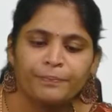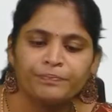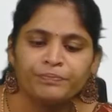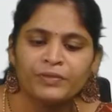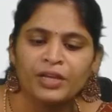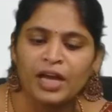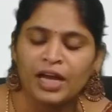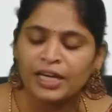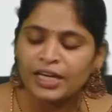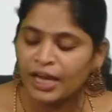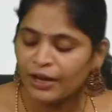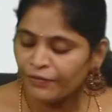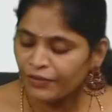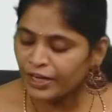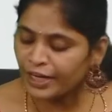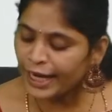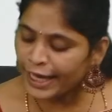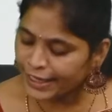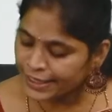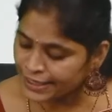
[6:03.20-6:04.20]
Our
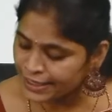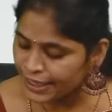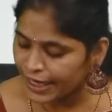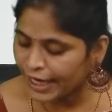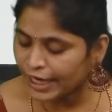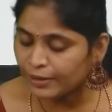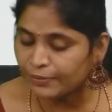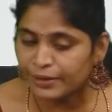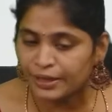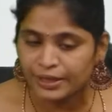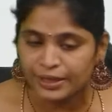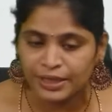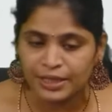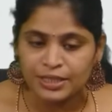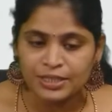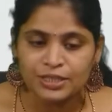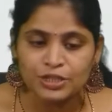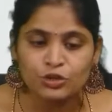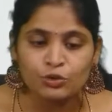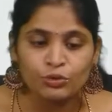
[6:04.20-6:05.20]
next element is
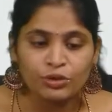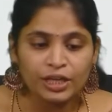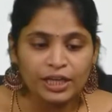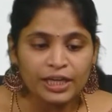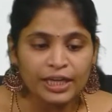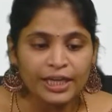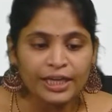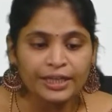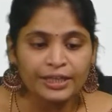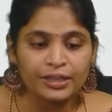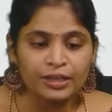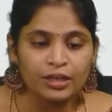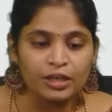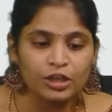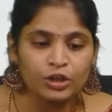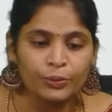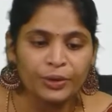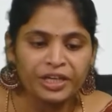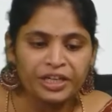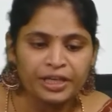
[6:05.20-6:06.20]
to delete
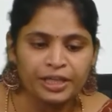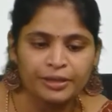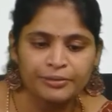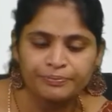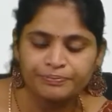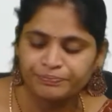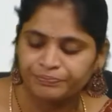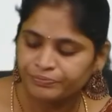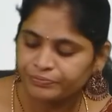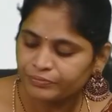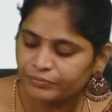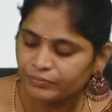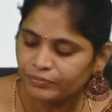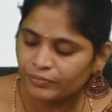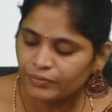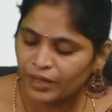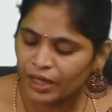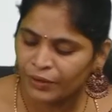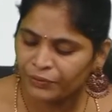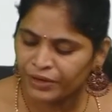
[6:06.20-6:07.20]
20.
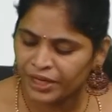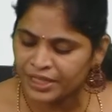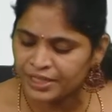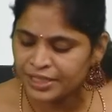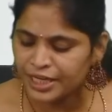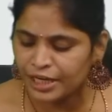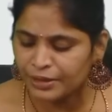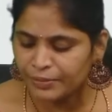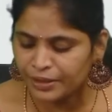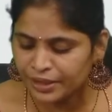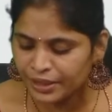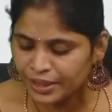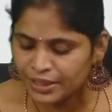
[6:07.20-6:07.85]
Our next element is to